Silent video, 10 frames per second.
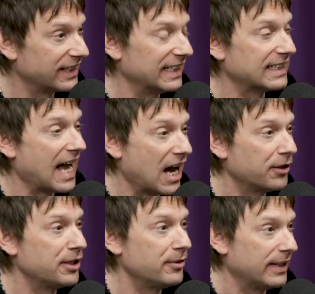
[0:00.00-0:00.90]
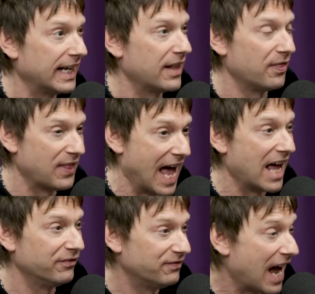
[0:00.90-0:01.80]
it's how do you get
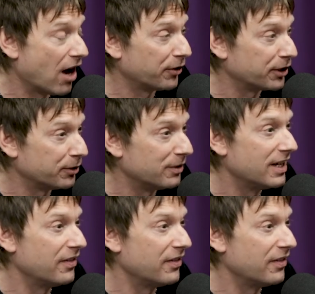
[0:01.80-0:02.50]
that value